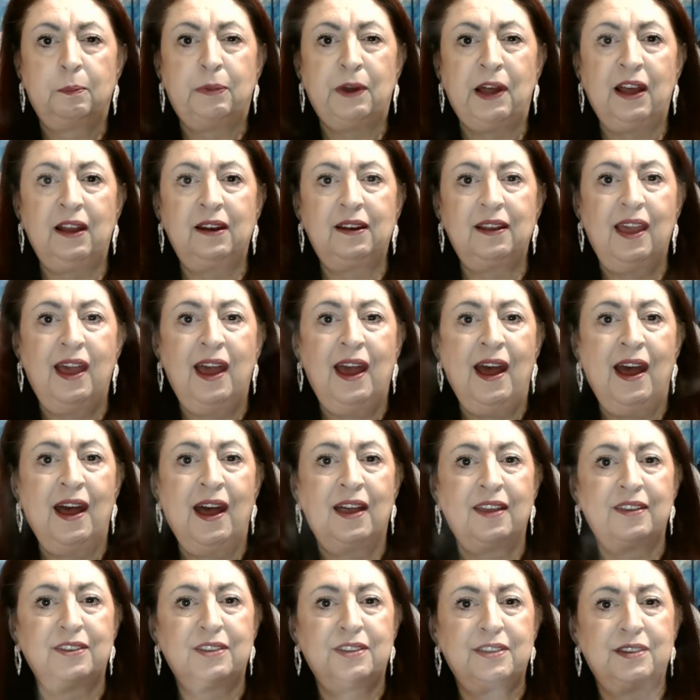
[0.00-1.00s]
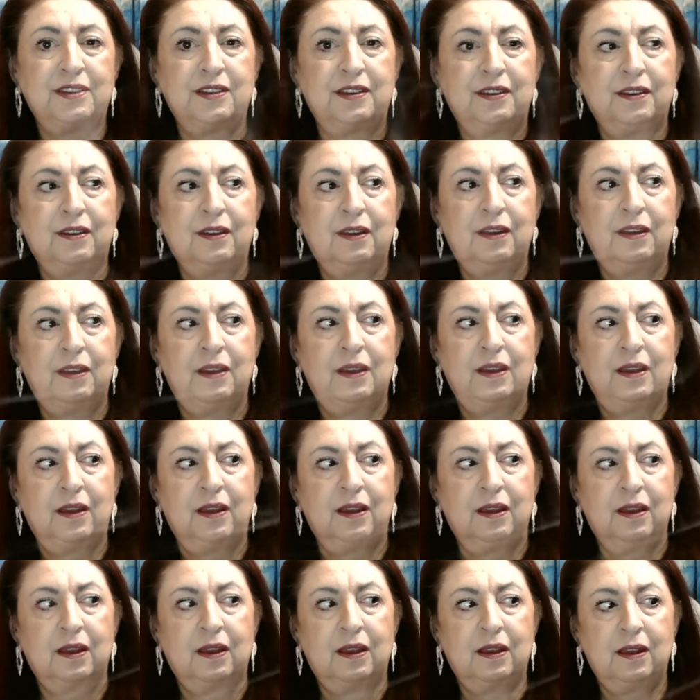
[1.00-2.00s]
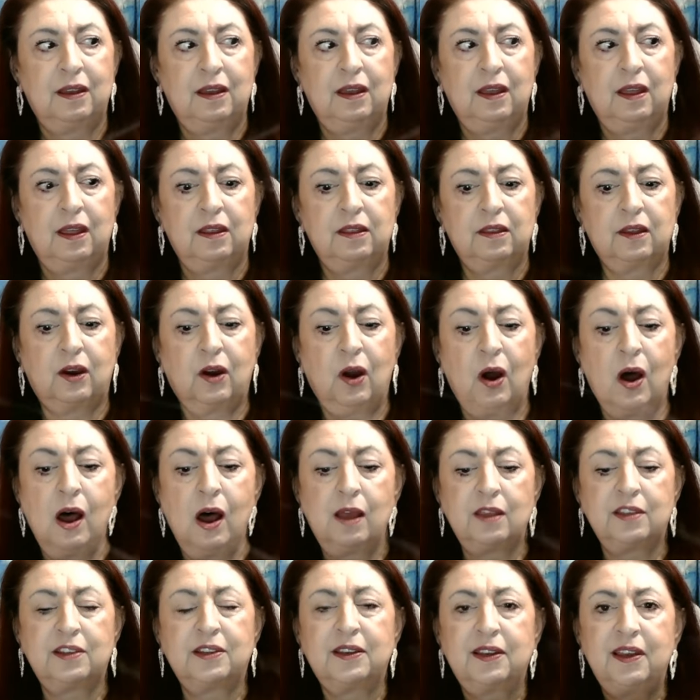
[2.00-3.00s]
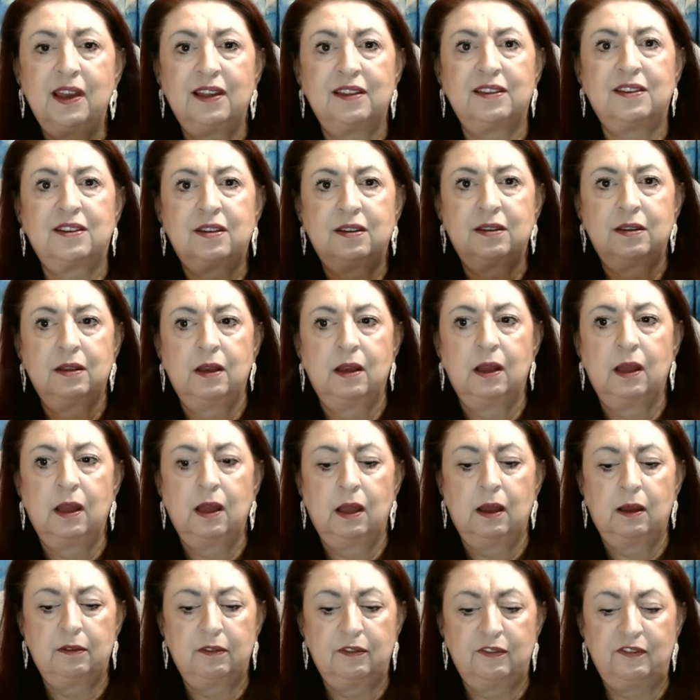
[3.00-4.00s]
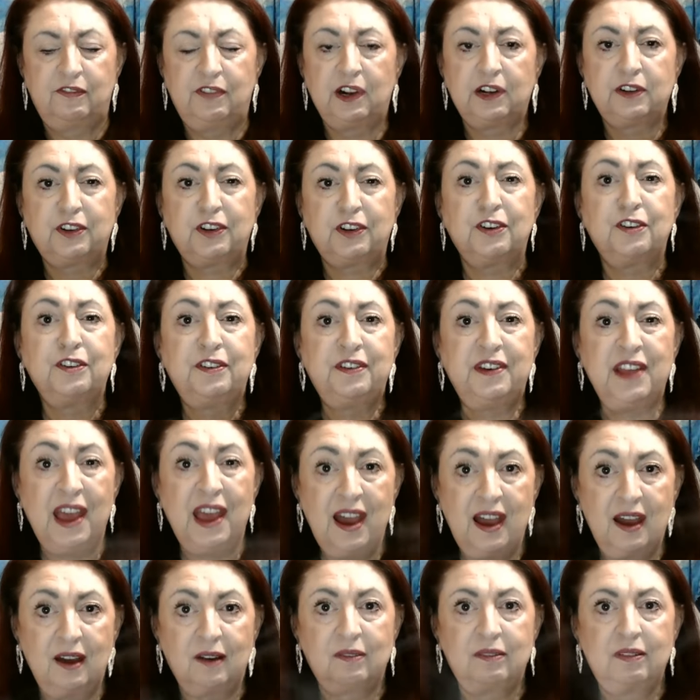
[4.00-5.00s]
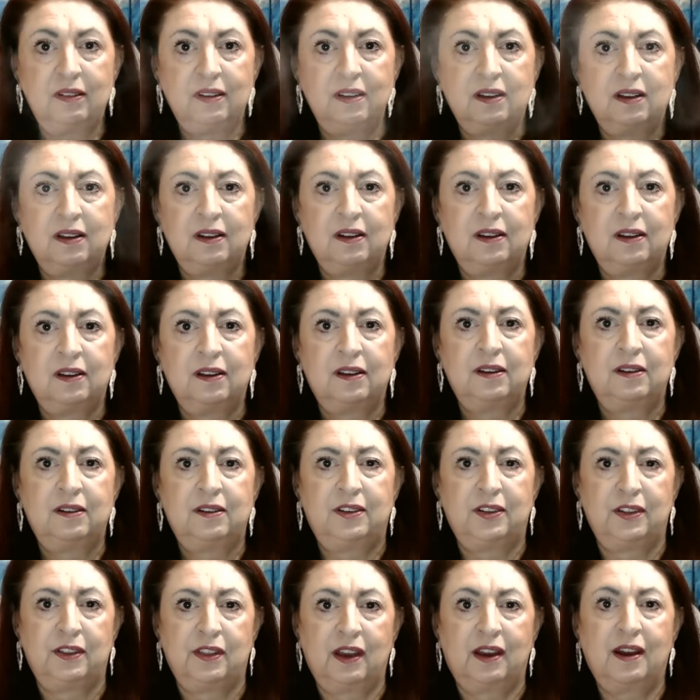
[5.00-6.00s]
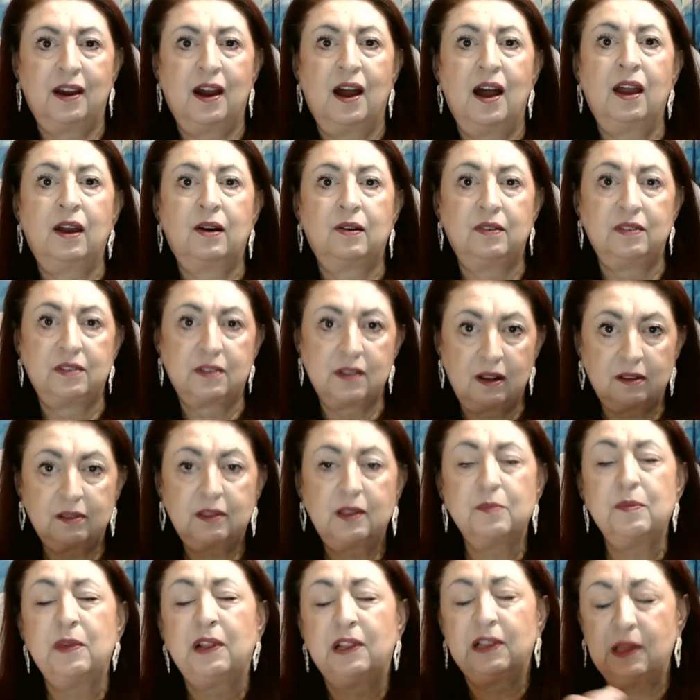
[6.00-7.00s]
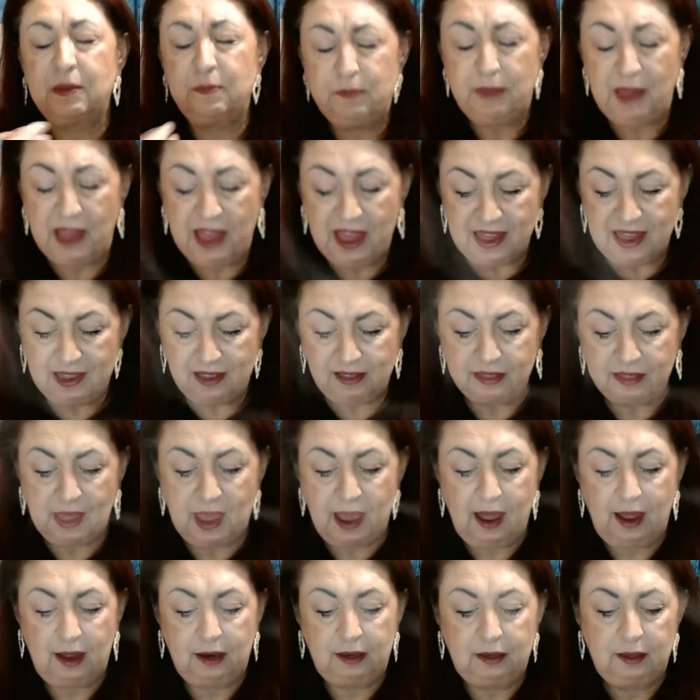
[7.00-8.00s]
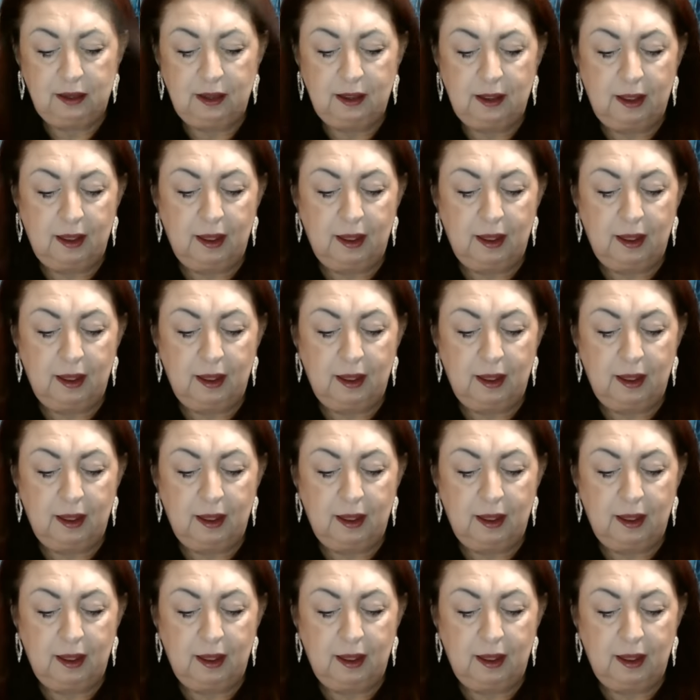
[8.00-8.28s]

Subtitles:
But as the cost gets filtered down to the guy who is ultimately paying that,